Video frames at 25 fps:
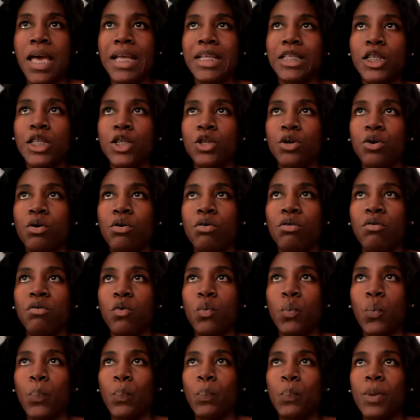And
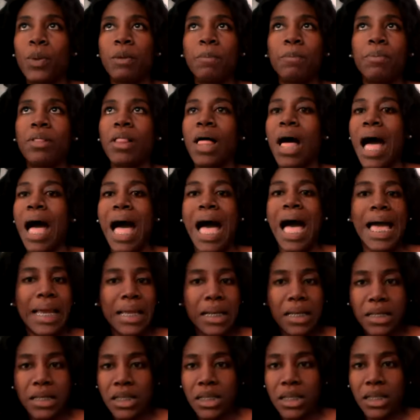so people
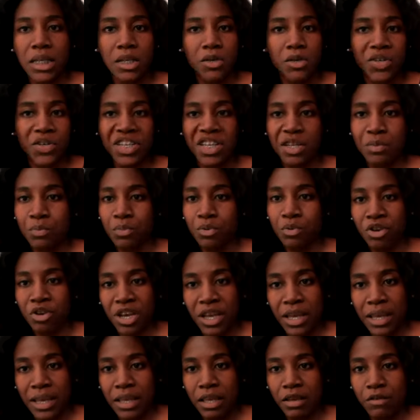hide in secret and
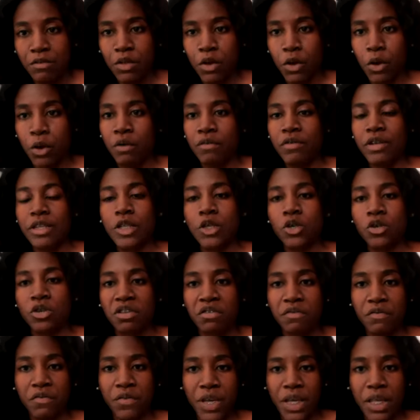pray if they're of a
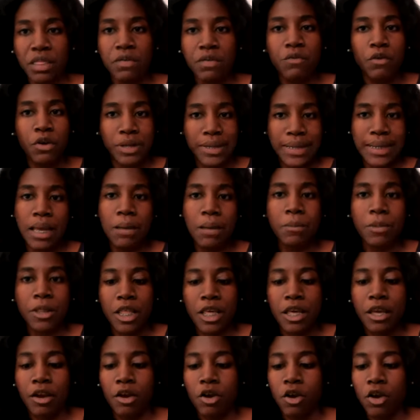certain faith, for example,
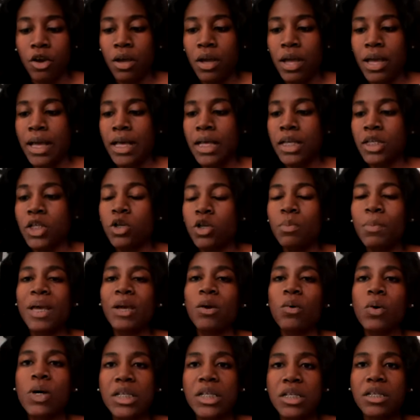here. So my
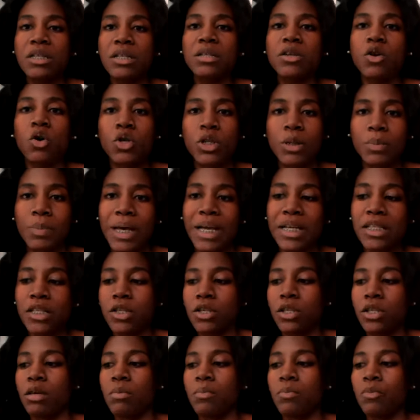question goes back
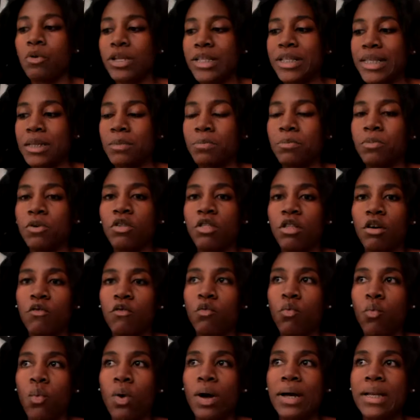to the principle of
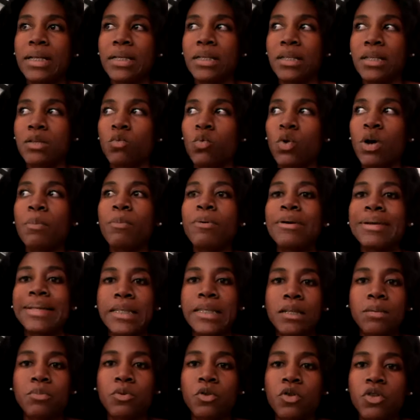what is what
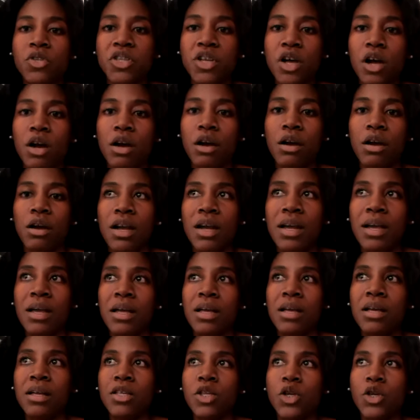principles are,
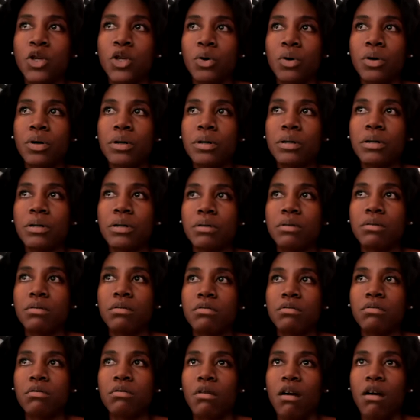you know,
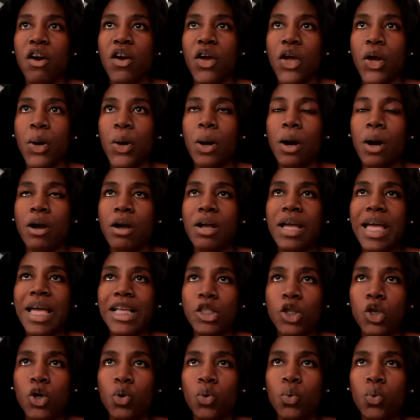are are
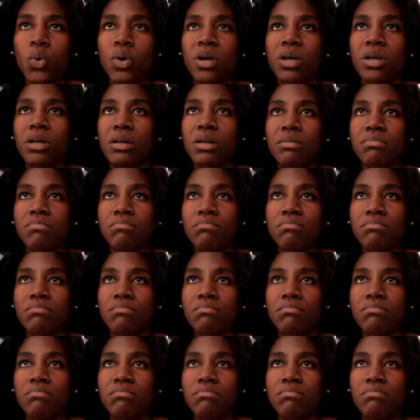can you